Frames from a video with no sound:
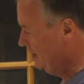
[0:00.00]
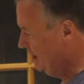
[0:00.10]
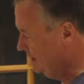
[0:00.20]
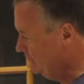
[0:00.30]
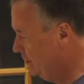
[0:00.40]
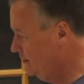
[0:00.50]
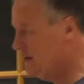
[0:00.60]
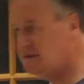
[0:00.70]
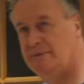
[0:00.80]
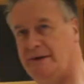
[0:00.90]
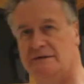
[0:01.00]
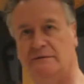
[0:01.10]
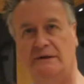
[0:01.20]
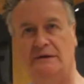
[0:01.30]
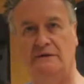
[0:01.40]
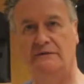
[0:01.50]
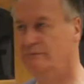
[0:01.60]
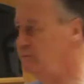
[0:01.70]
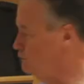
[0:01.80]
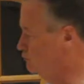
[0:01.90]
and it very much depends on whether you've
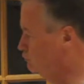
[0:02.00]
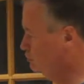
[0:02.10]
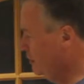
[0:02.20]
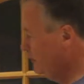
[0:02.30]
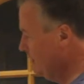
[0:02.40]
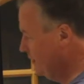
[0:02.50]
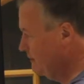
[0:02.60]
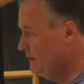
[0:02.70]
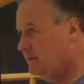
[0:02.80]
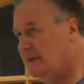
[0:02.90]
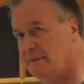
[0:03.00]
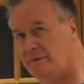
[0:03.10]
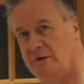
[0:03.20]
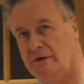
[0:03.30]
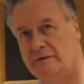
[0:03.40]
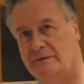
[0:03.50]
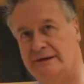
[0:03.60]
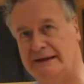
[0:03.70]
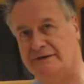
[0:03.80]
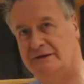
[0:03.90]
broken up the peptide with
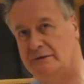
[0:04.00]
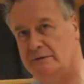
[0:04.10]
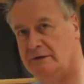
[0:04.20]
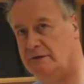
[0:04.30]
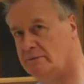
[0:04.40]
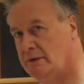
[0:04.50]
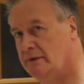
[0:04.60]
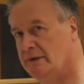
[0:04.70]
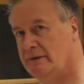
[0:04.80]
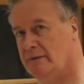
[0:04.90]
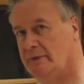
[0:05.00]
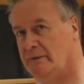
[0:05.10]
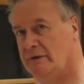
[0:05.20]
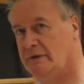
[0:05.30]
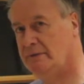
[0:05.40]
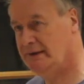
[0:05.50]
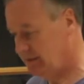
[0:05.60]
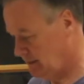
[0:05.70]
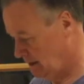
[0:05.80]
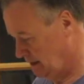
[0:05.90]
acid or whether you've broken up the peptide with
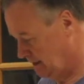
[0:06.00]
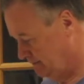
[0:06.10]
alkali.